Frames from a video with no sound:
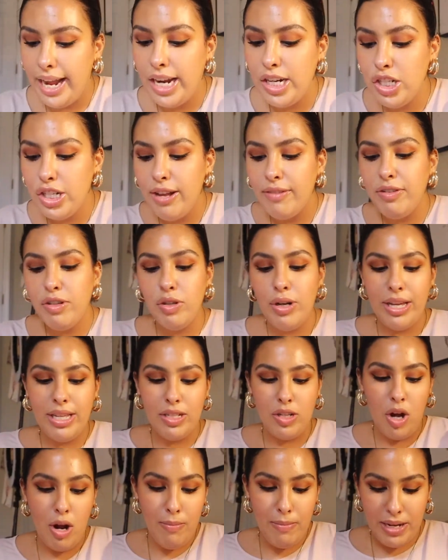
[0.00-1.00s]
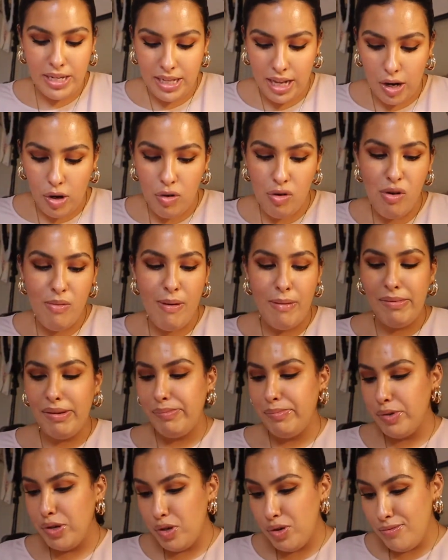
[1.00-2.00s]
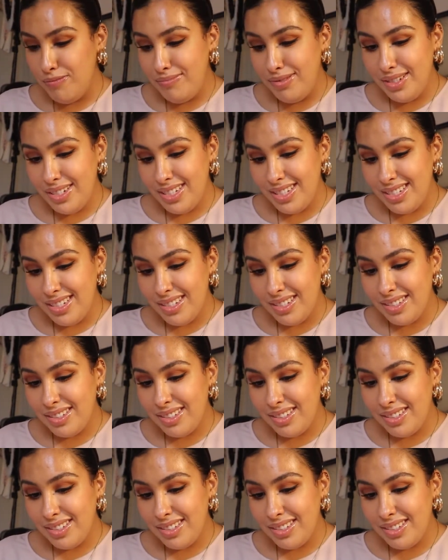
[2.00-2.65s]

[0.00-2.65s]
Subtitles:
I just have to try this on because I don't know about my boobs.